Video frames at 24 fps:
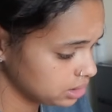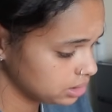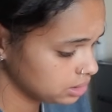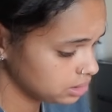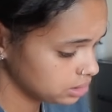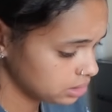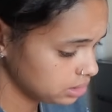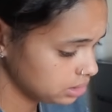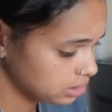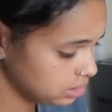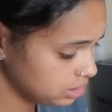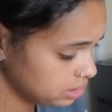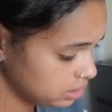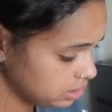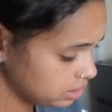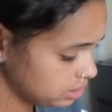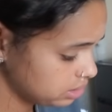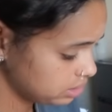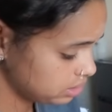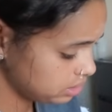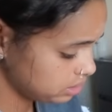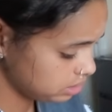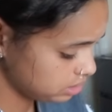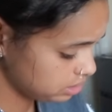Oh, it's a makeup
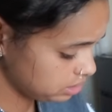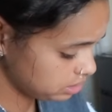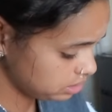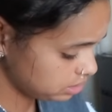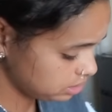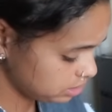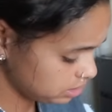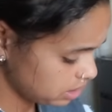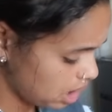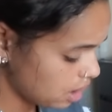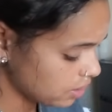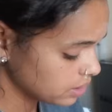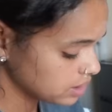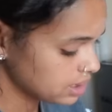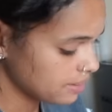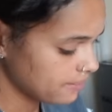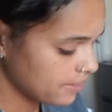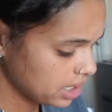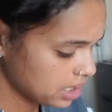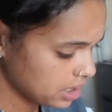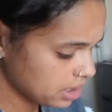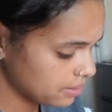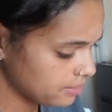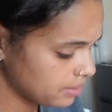
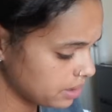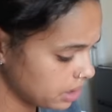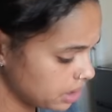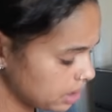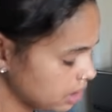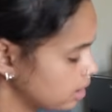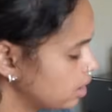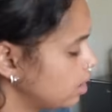bag.